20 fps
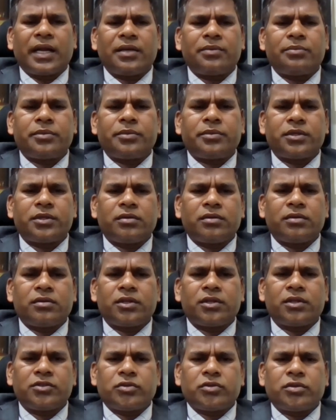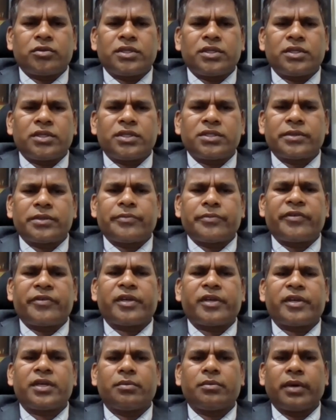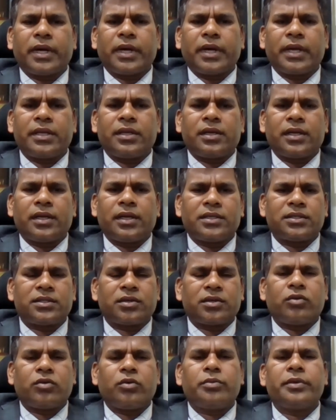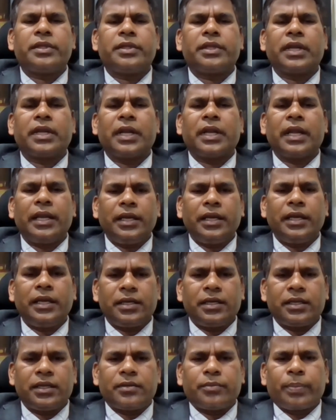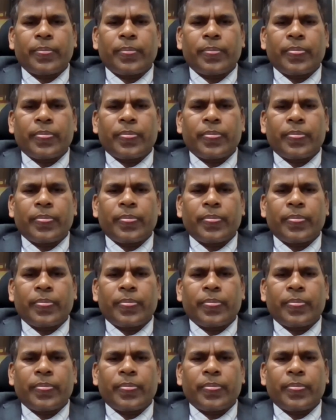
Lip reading: that particular zone is affected by, let's say, COVID-19.